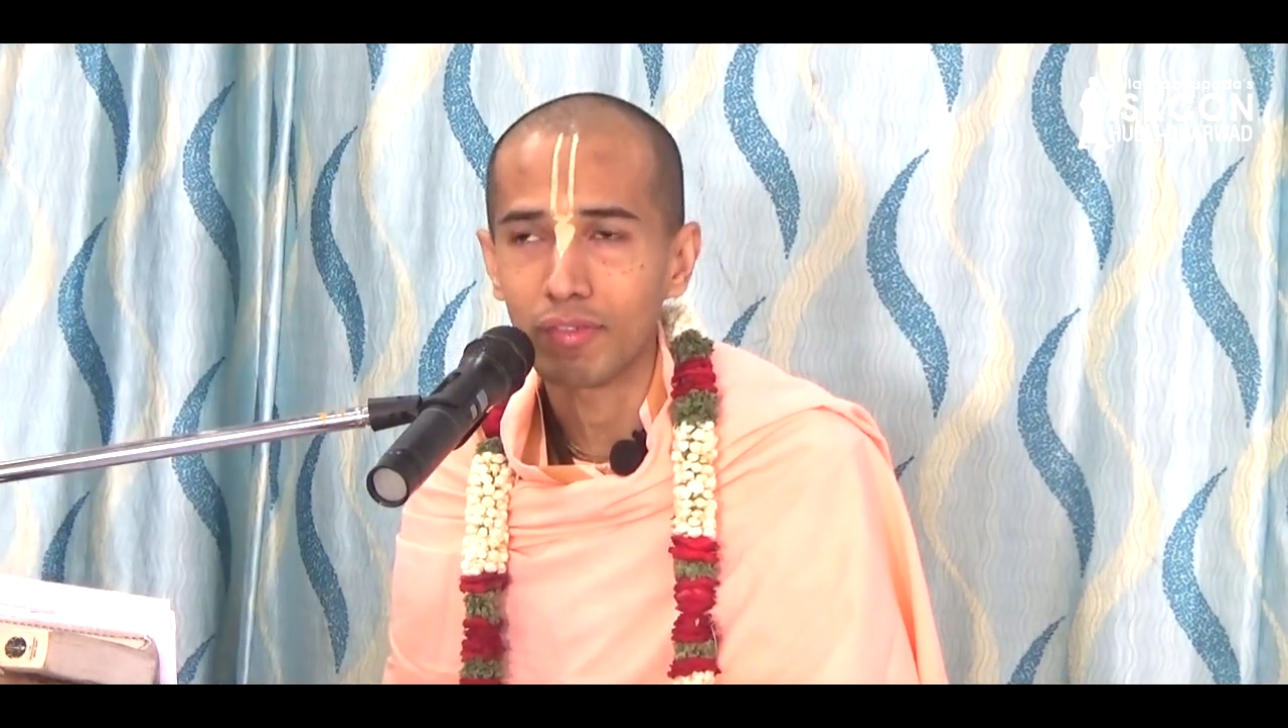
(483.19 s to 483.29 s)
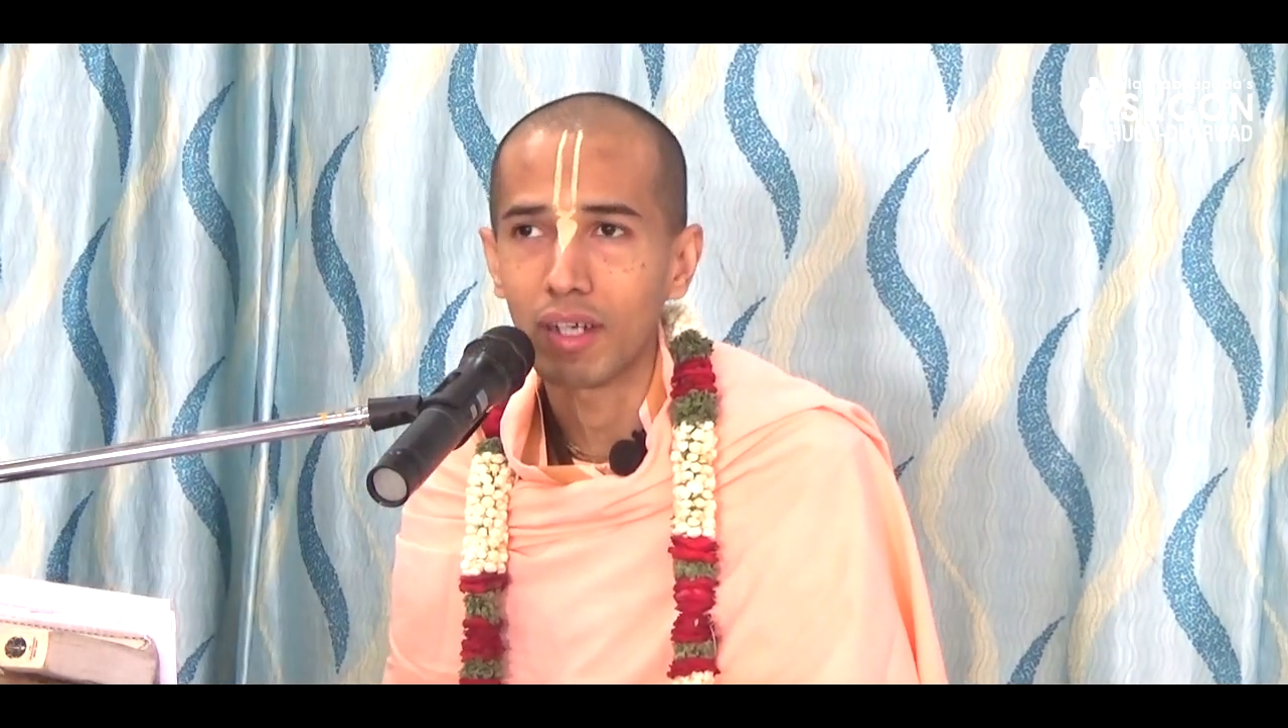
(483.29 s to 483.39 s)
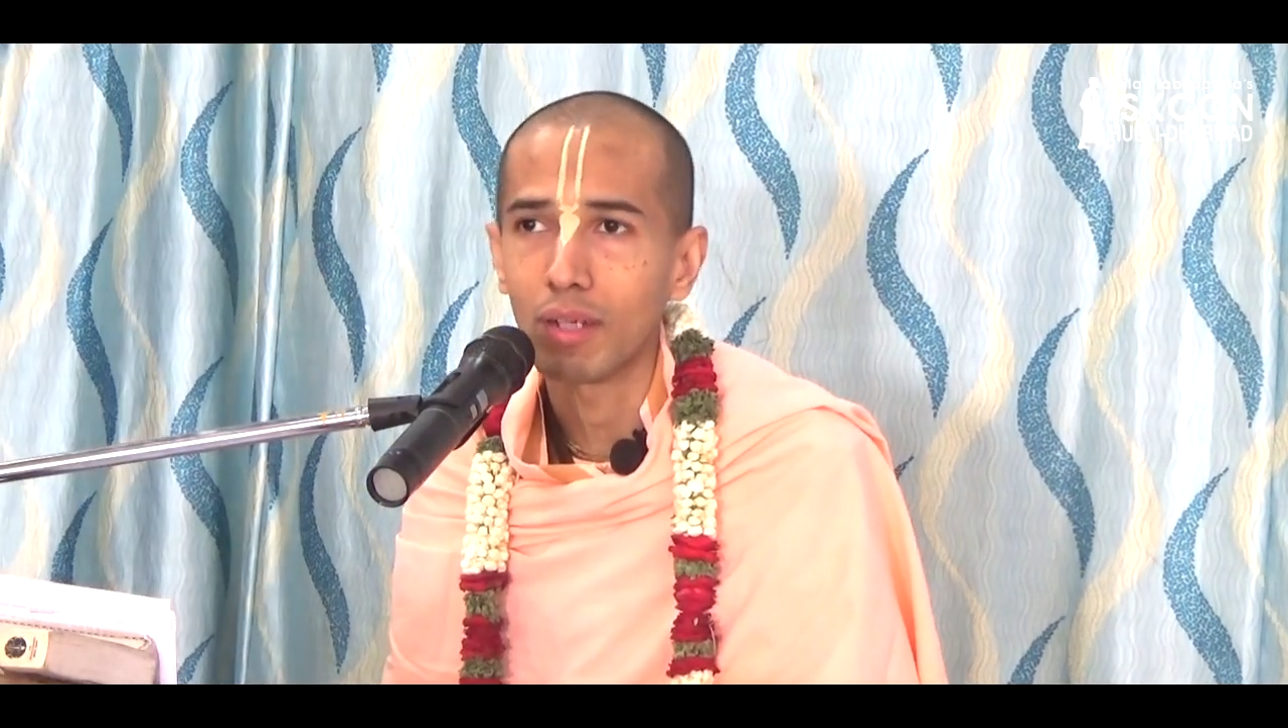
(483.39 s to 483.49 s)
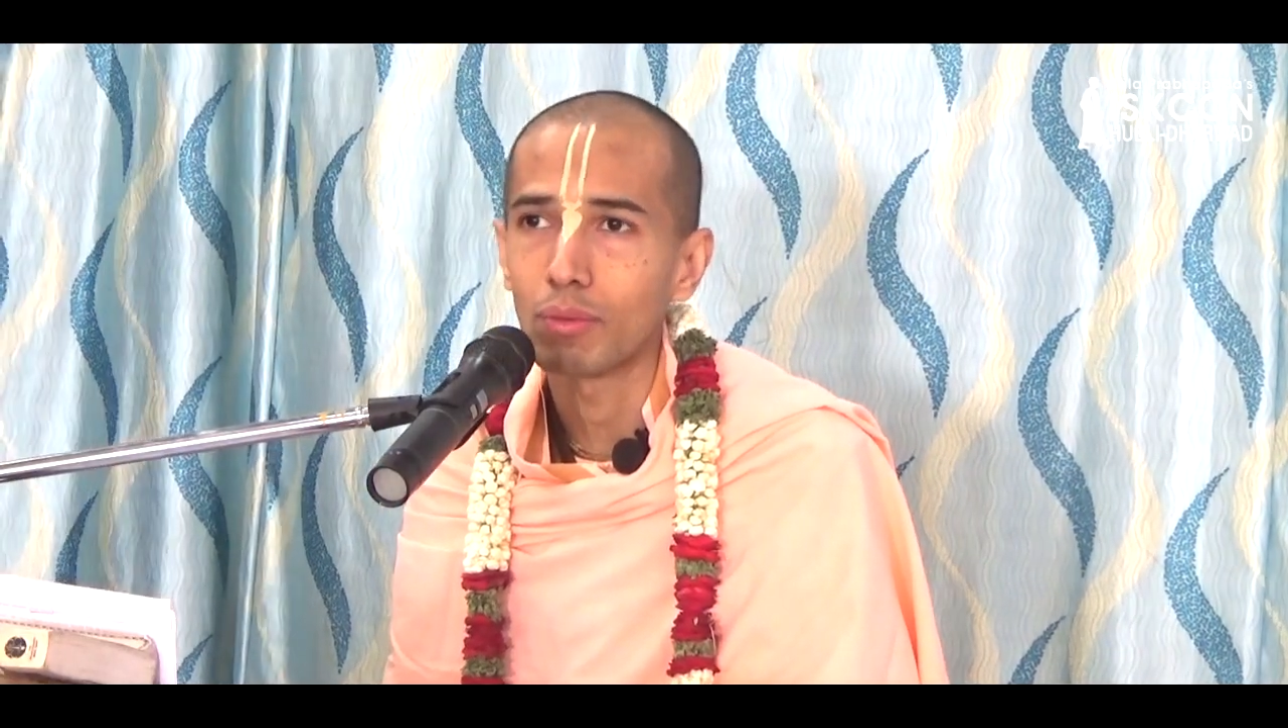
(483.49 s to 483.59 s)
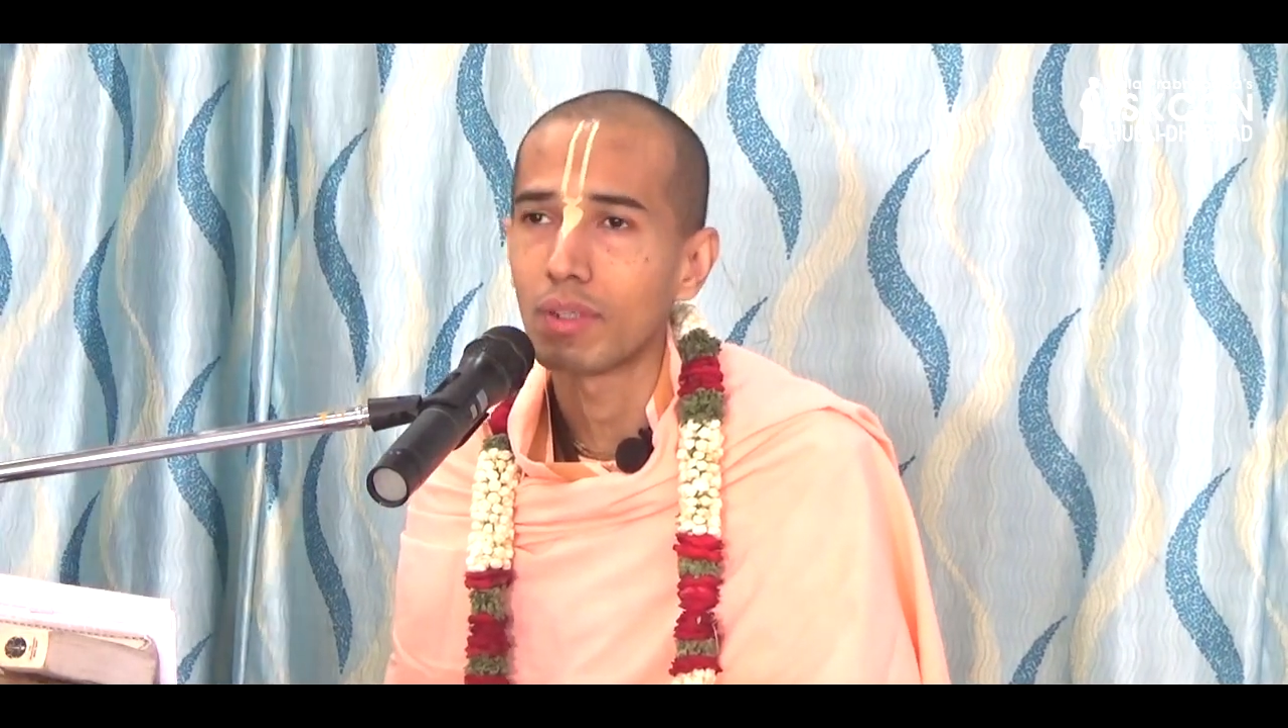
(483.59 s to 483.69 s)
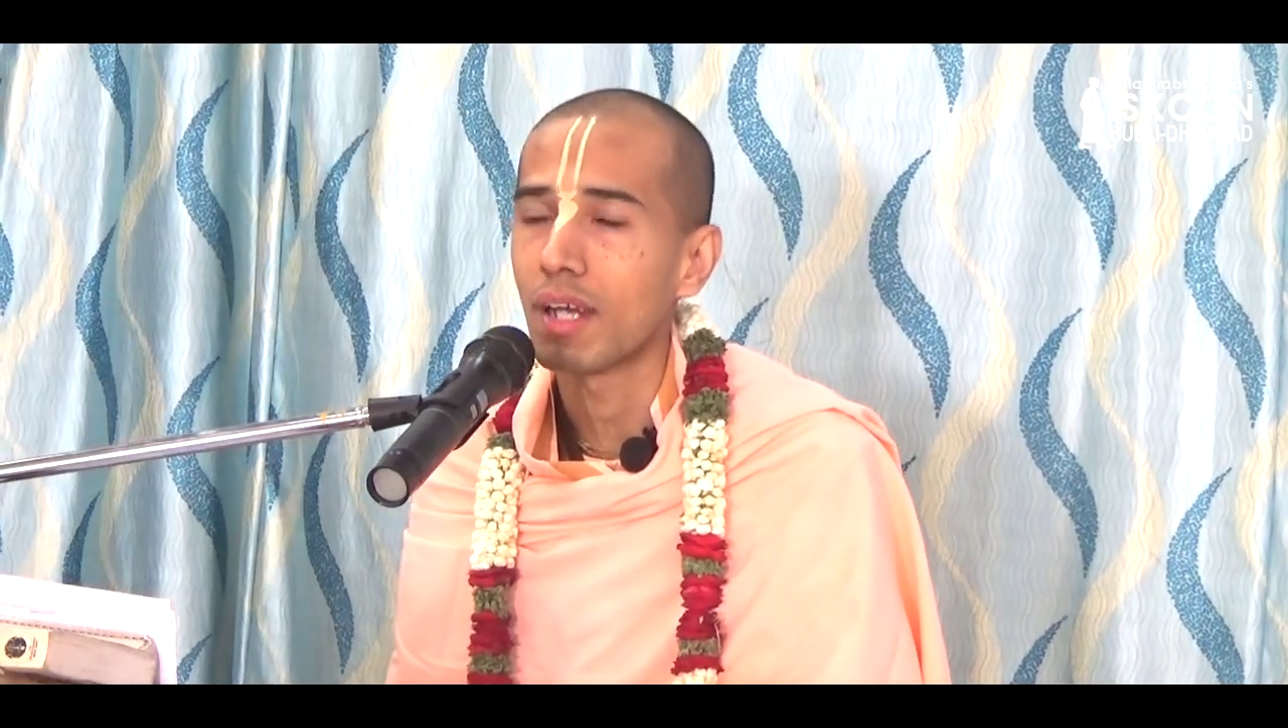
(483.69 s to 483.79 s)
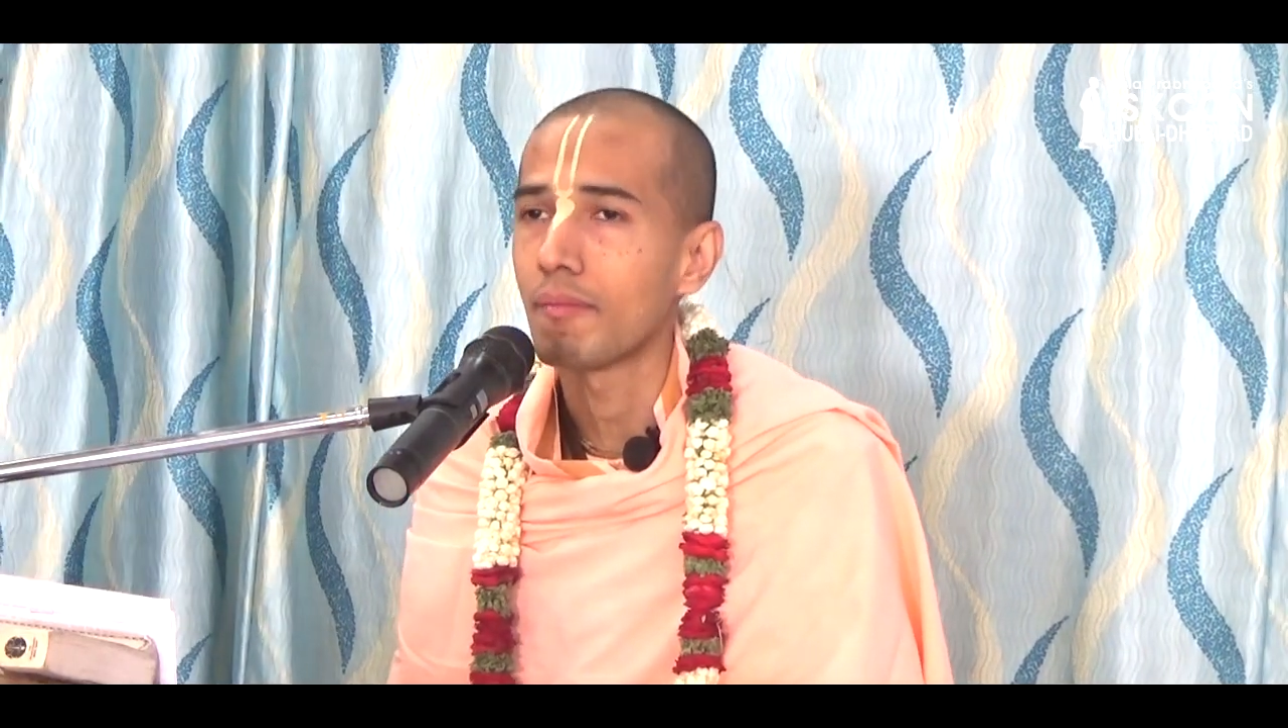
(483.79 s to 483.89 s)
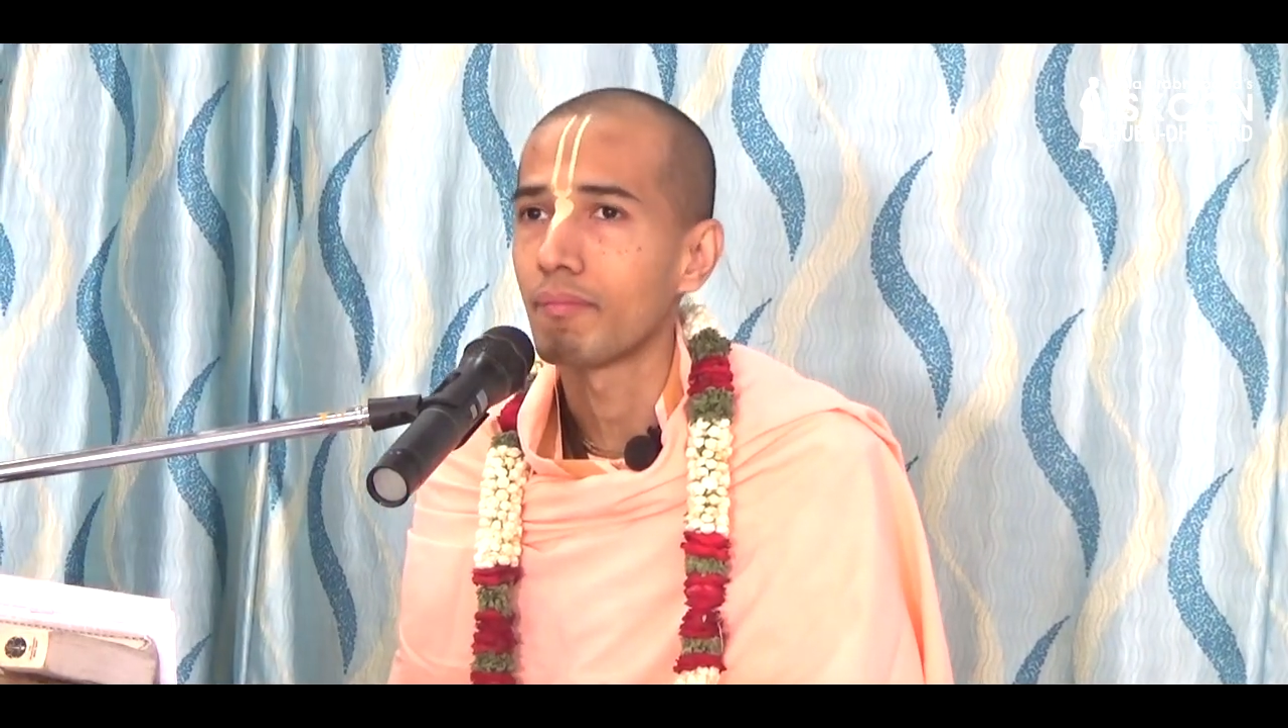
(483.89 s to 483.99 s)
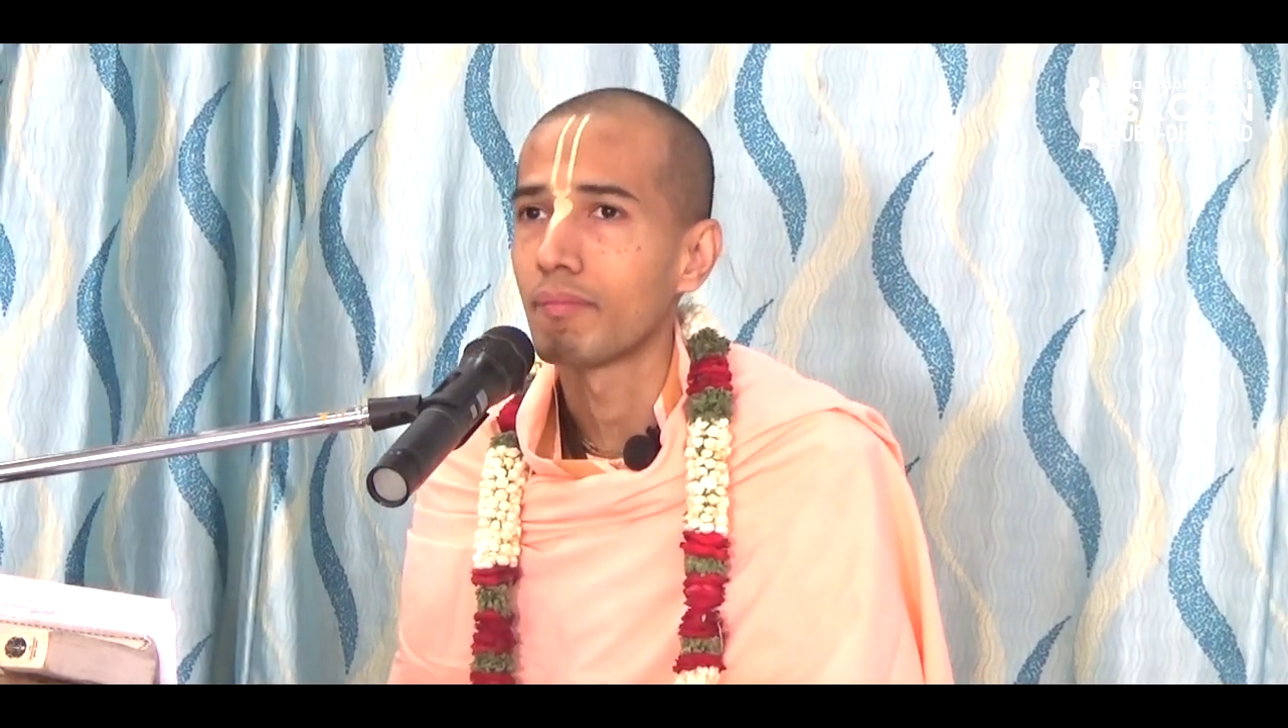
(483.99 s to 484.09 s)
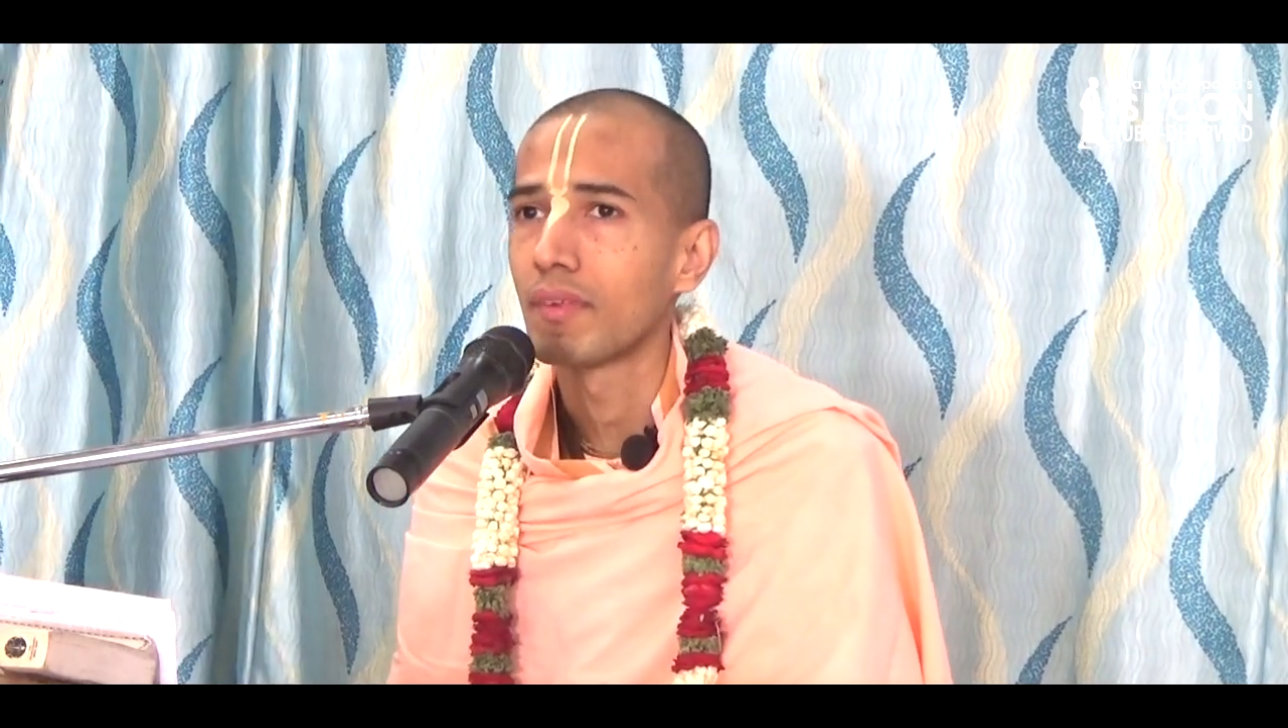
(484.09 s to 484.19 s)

Garuda.